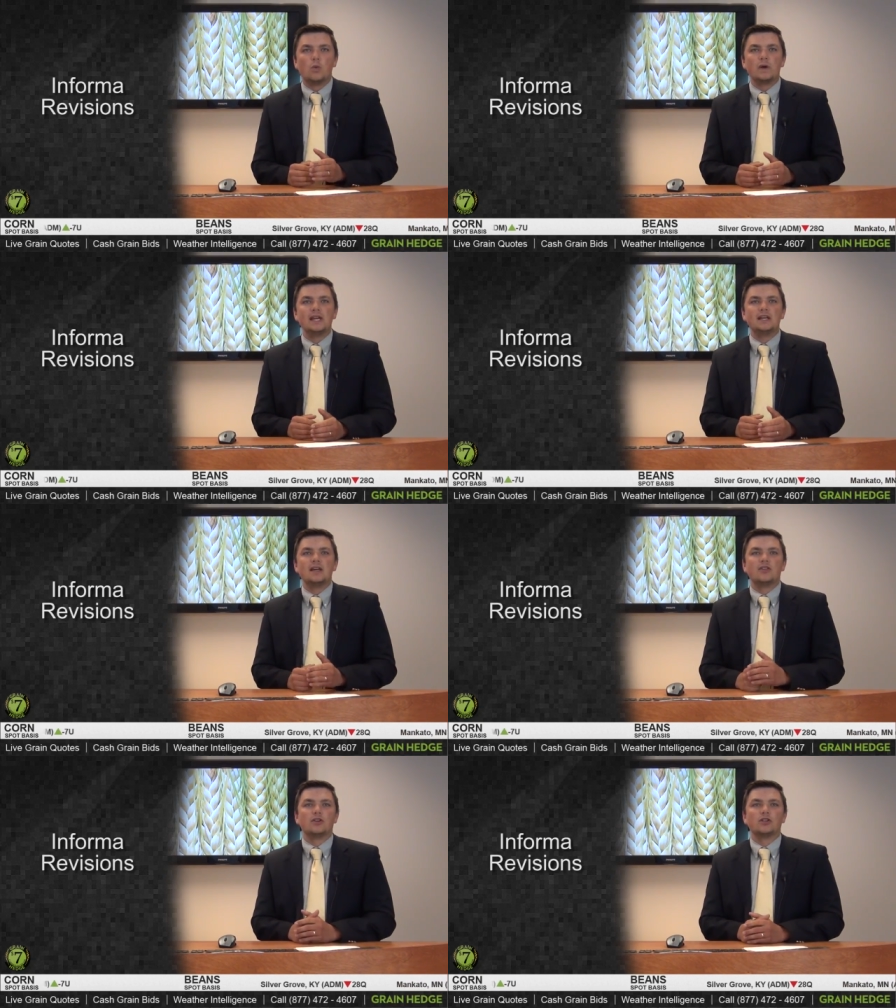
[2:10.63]

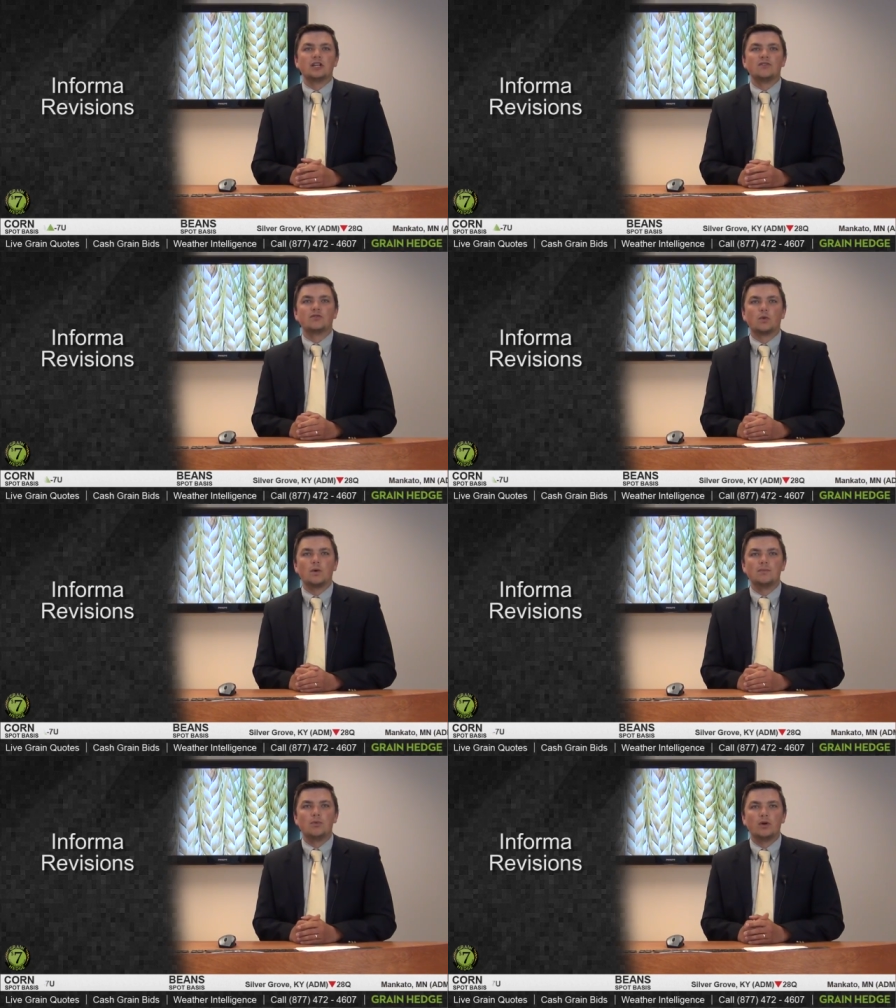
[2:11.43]
Wheat, they're looking for
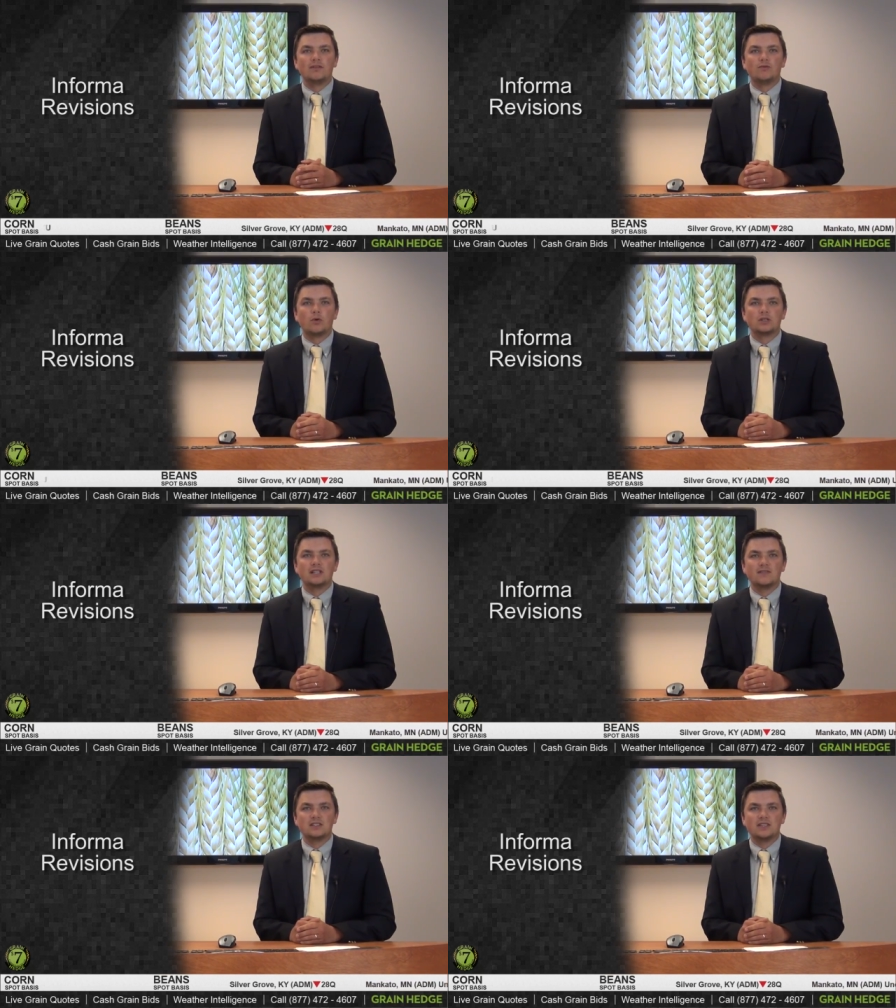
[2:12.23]

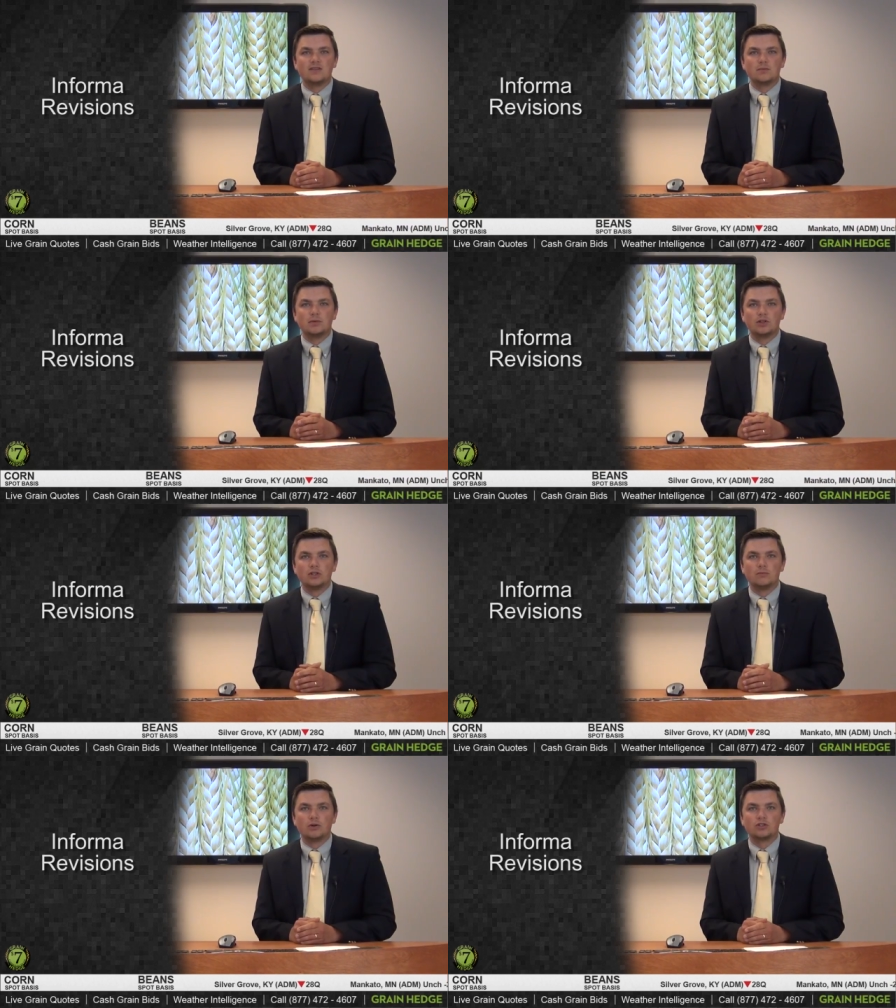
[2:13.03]
1.477
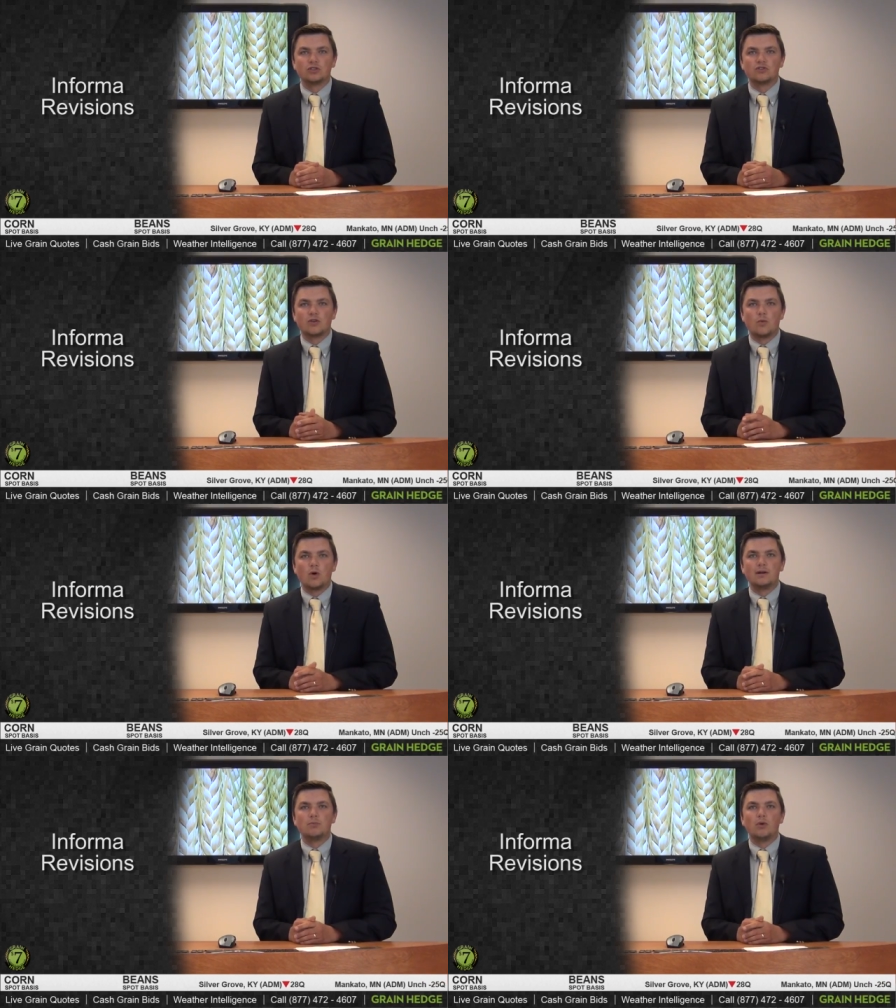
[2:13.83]
billion bushels from
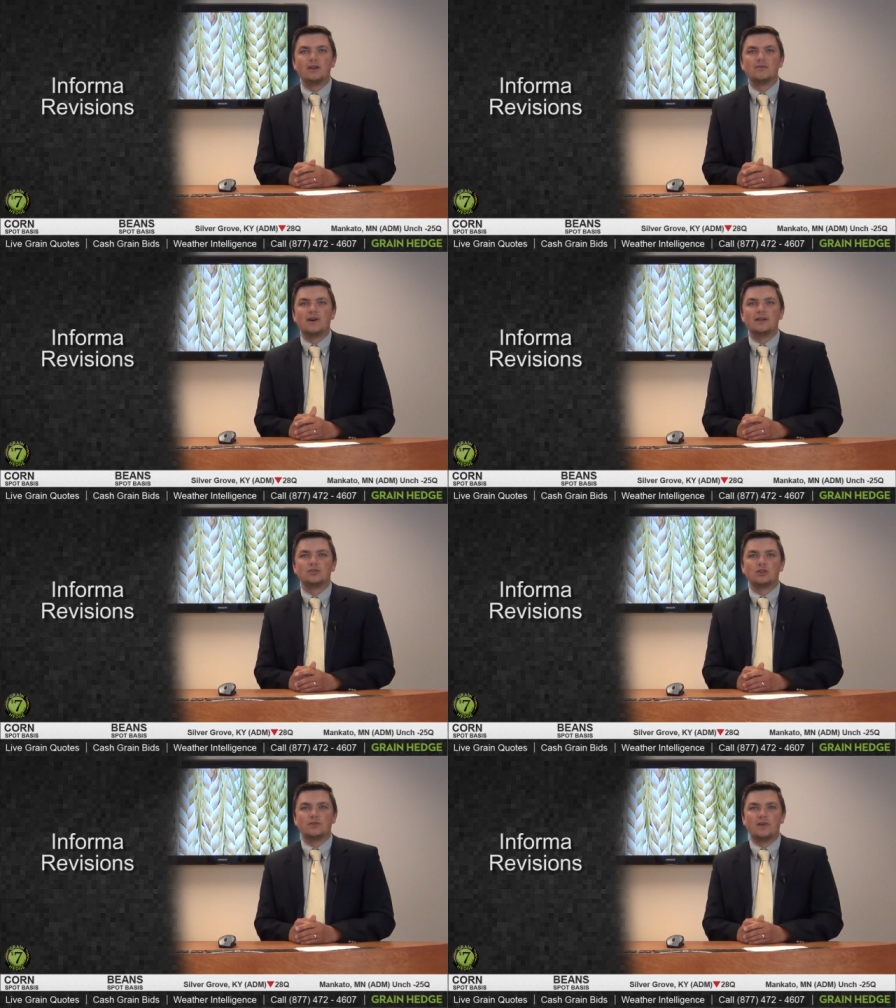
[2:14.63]

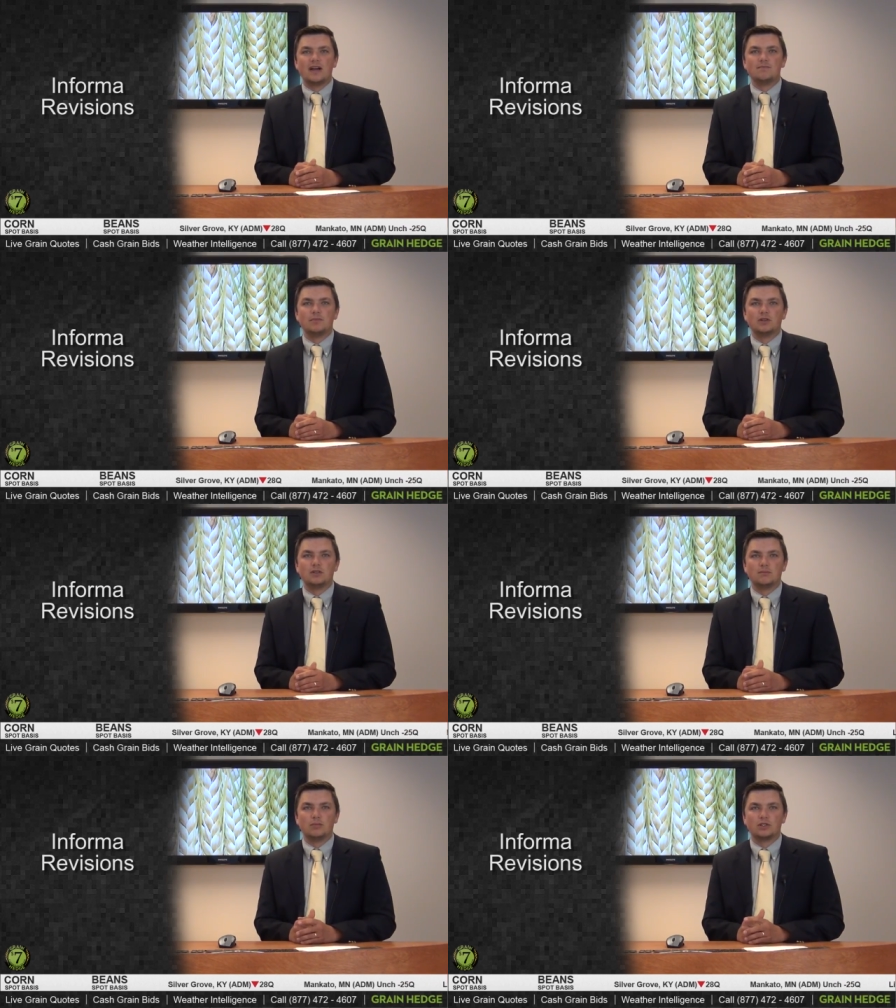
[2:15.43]
1.505
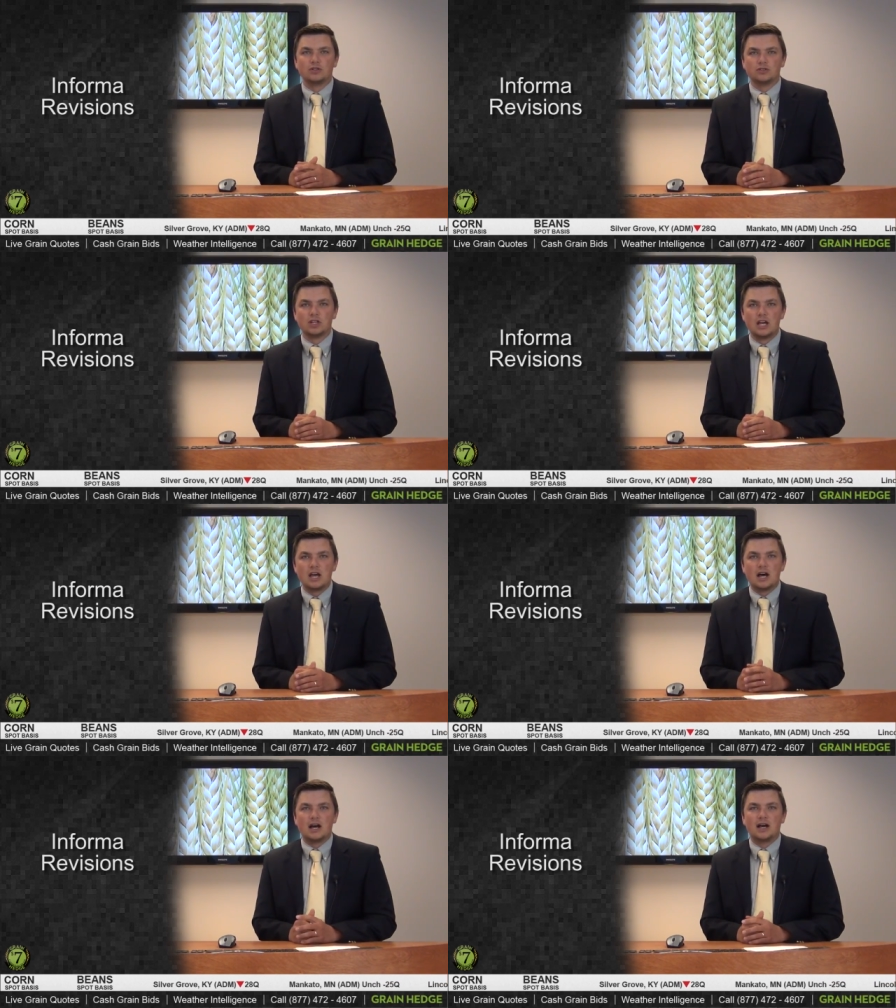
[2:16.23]
billion bushels
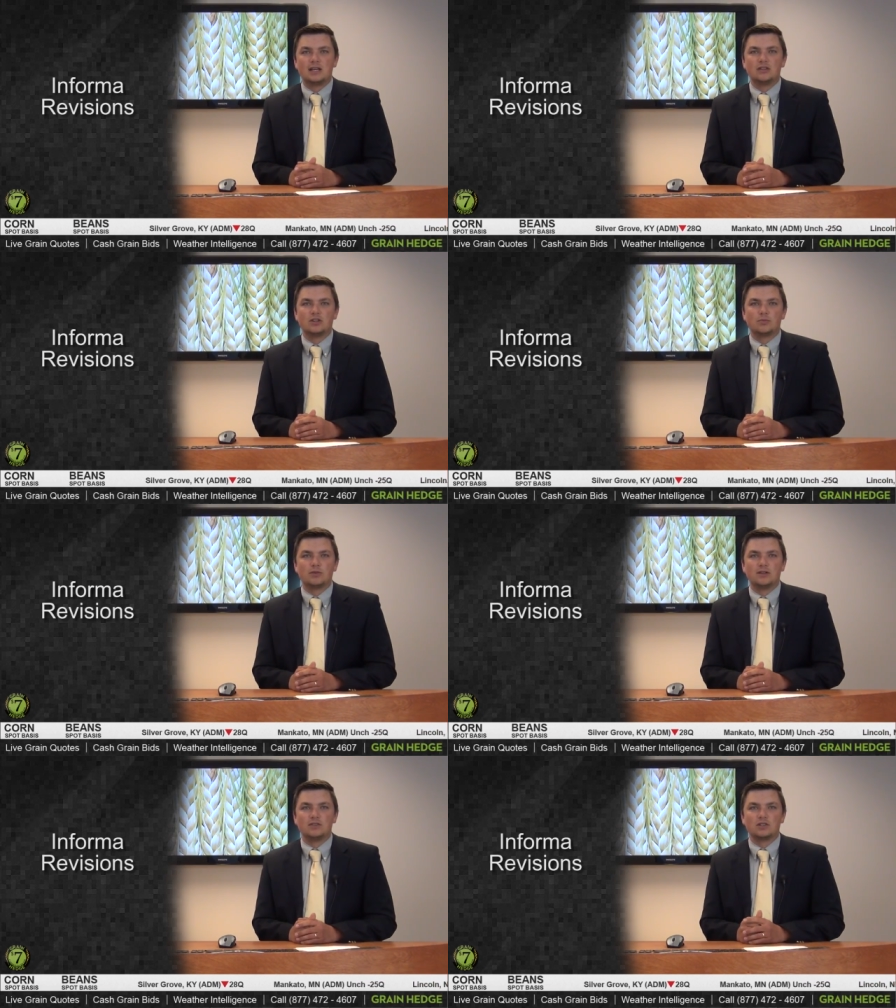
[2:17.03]
uh, in their
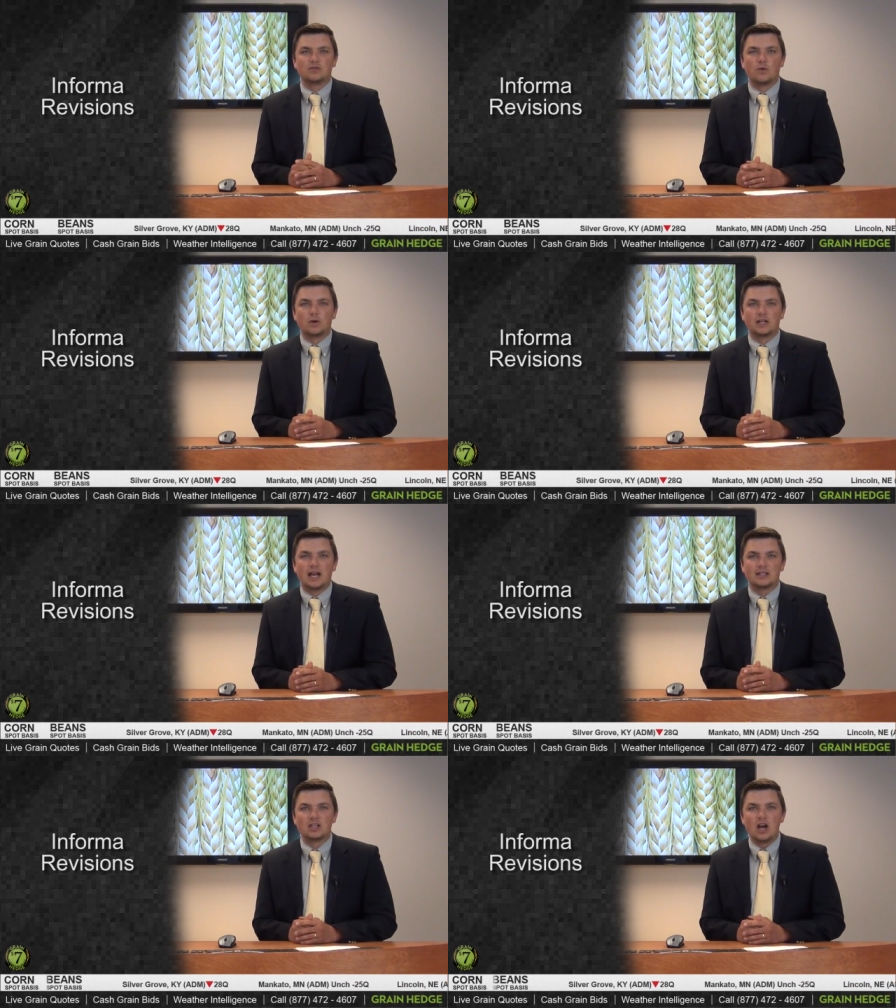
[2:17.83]
previous
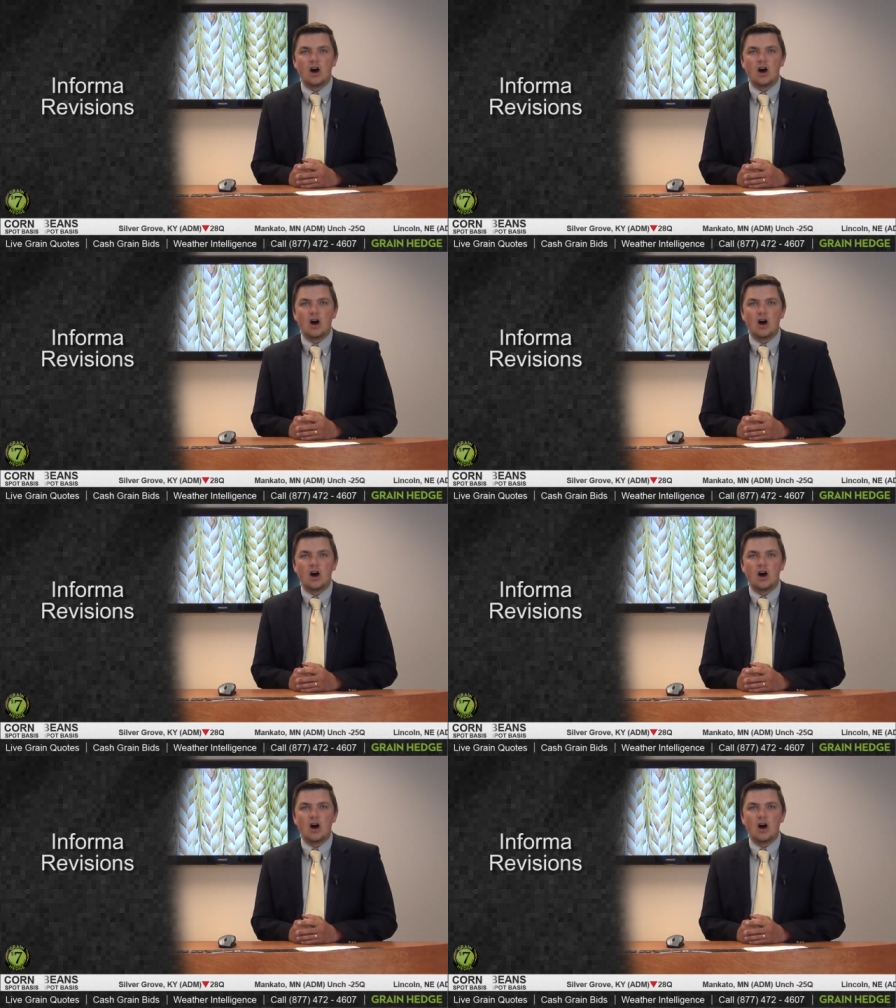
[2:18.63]
forecast.